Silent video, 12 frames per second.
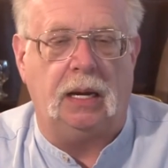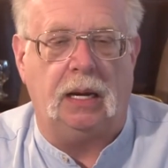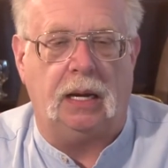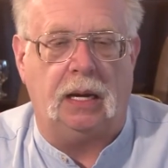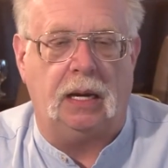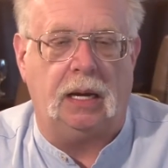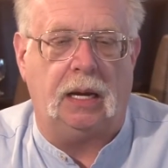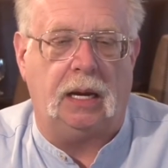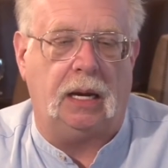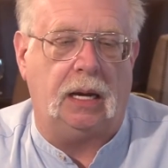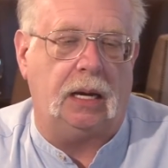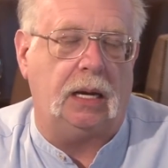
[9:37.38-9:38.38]

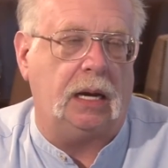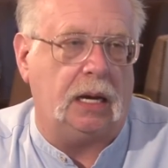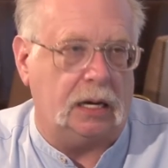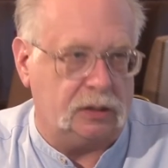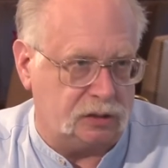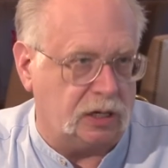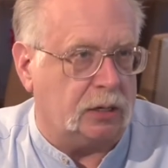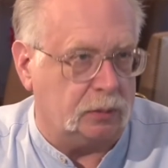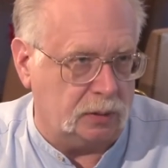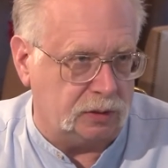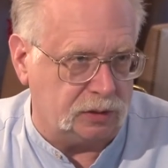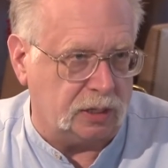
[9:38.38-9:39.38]
et
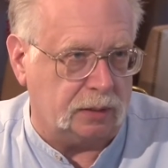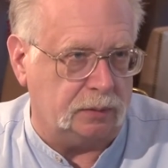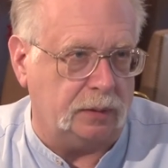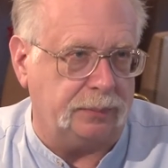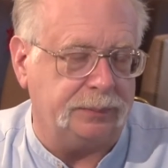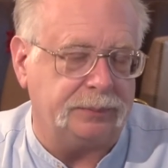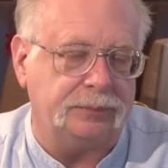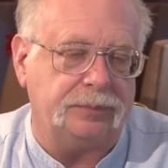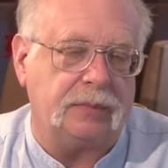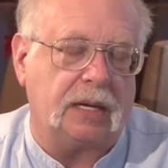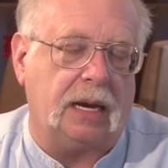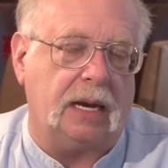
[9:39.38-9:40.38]
cetera, et cetera.
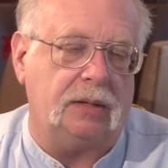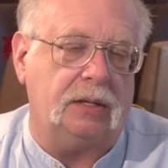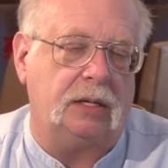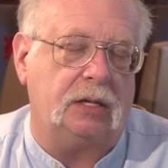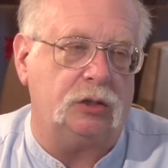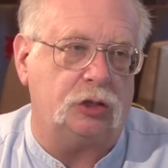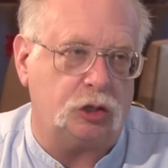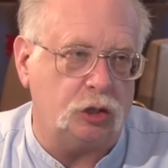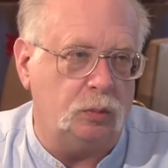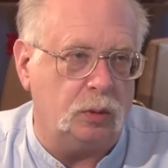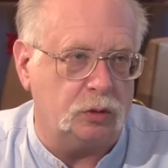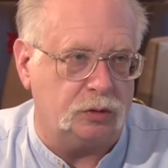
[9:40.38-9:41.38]
And the
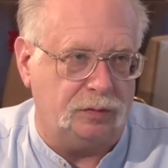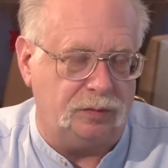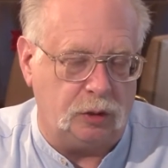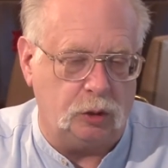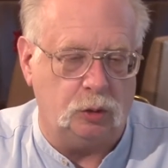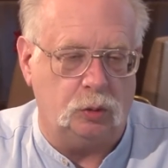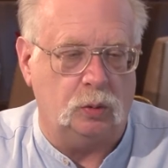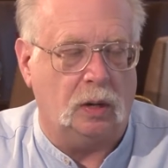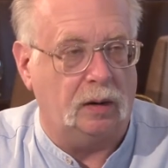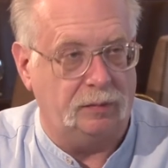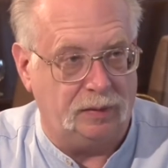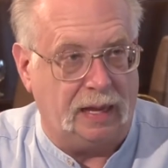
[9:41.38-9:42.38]
consumer's view
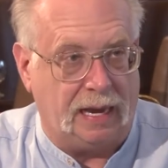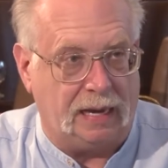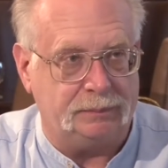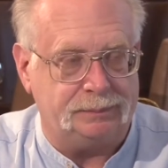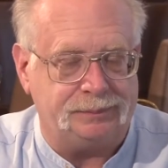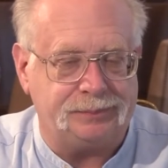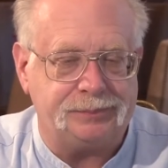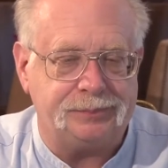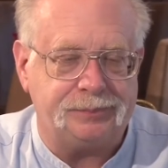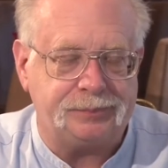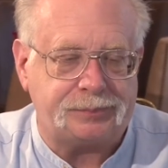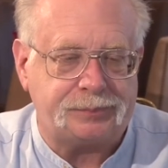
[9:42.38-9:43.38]
of that
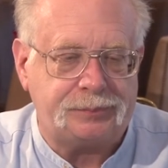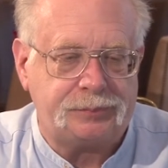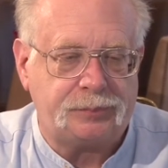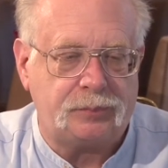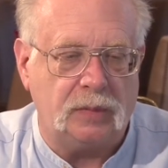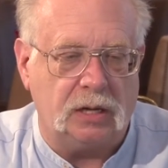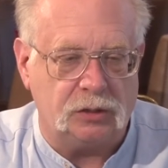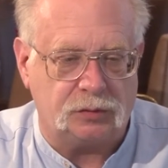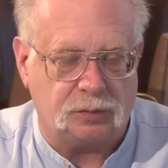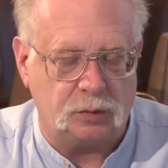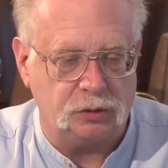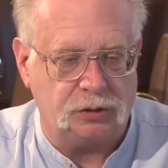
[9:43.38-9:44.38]
is,
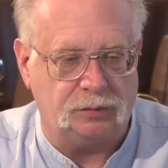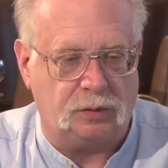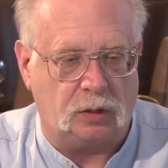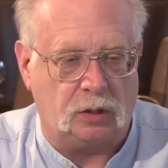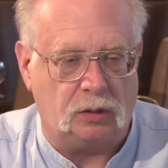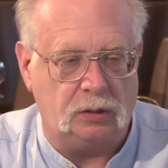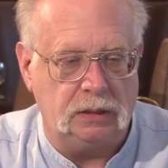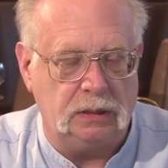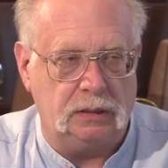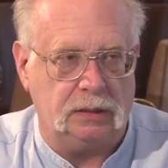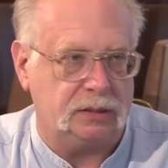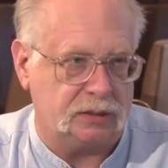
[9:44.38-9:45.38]
first of all,
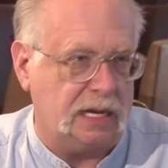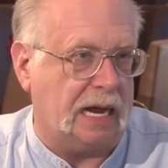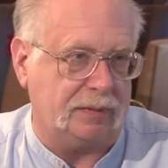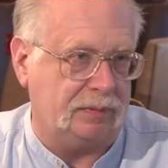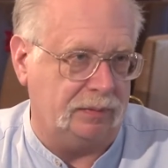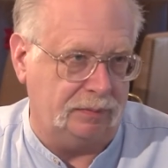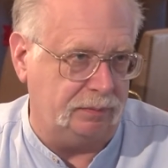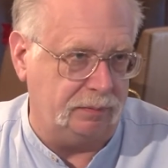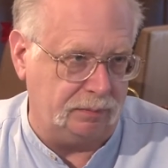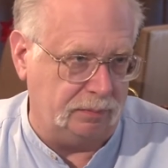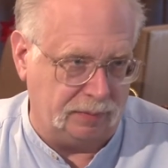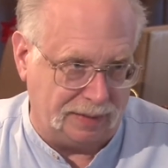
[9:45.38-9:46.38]
it's not
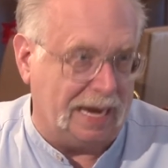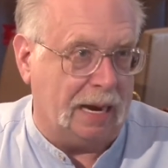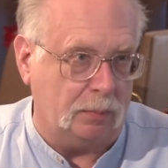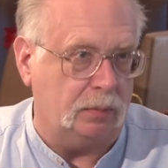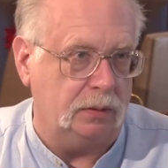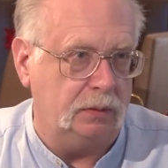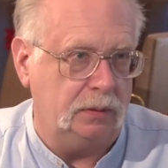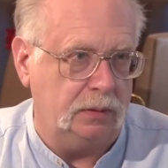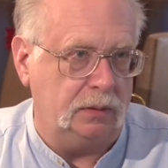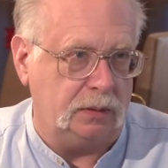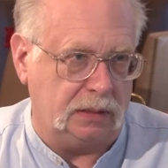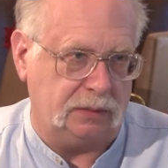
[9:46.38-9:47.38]
them,
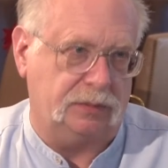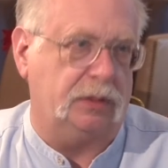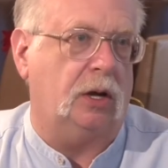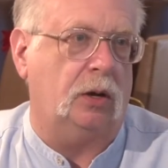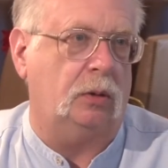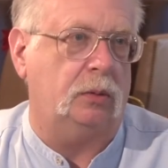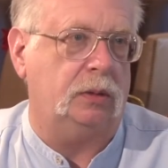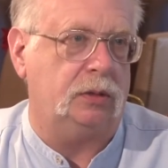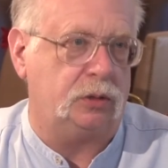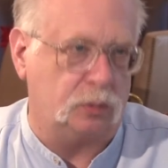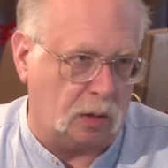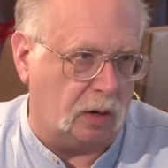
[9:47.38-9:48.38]
even though in
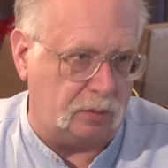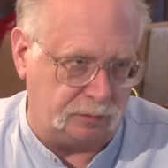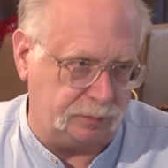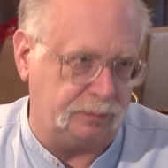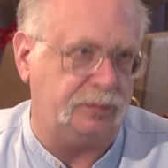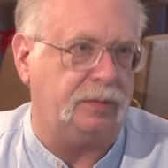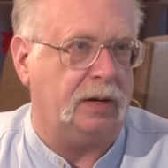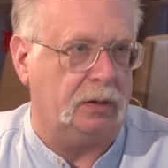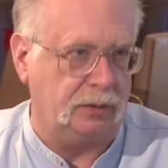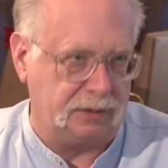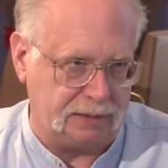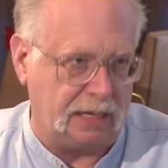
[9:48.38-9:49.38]
12
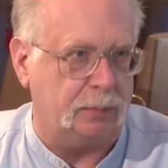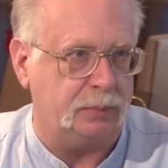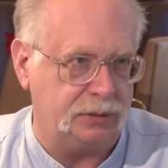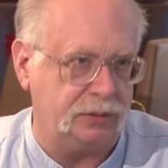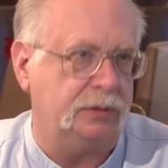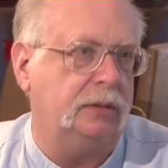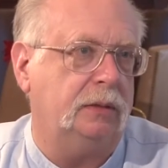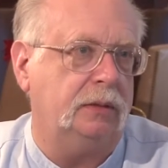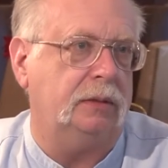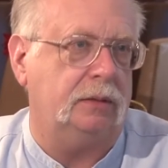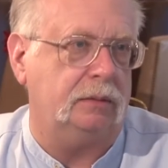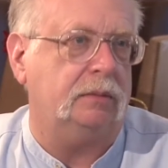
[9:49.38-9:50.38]
failed attempts,
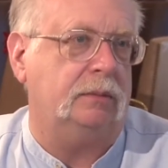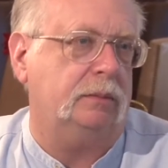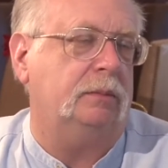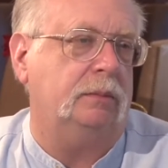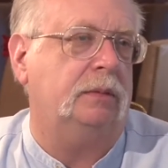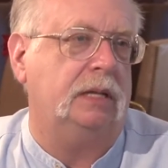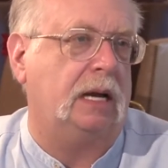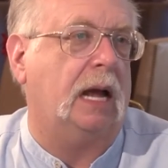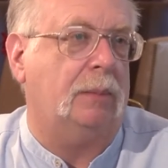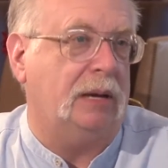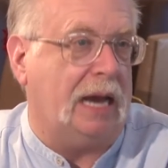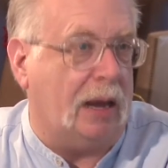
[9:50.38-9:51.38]
the
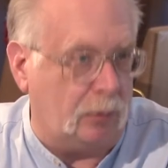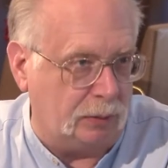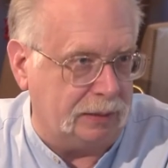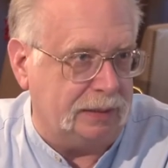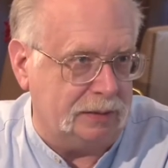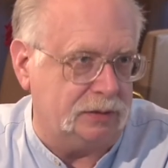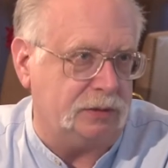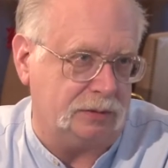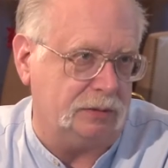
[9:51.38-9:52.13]
commonality is